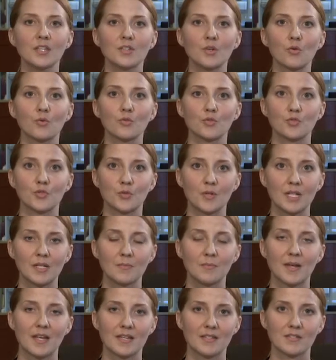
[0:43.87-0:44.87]
don't
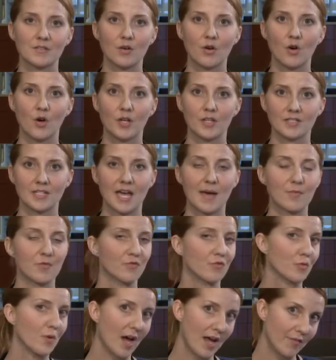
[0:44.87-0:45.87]
treat based on time
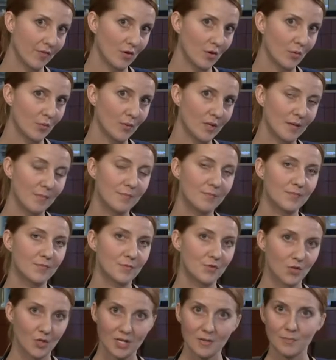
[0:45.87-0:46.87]
of arrival. We
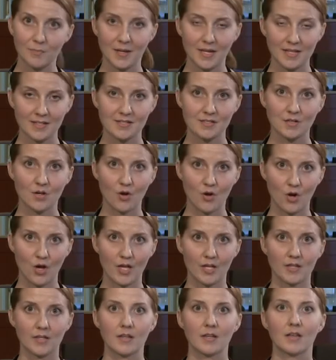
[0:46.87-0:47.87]
treat based
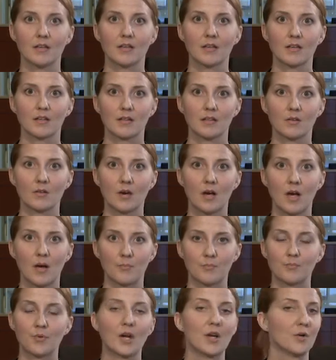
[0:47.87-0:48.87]
on
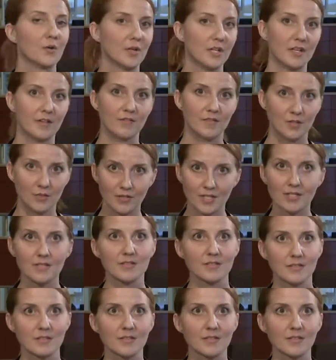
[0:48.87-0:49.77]
priority of illness,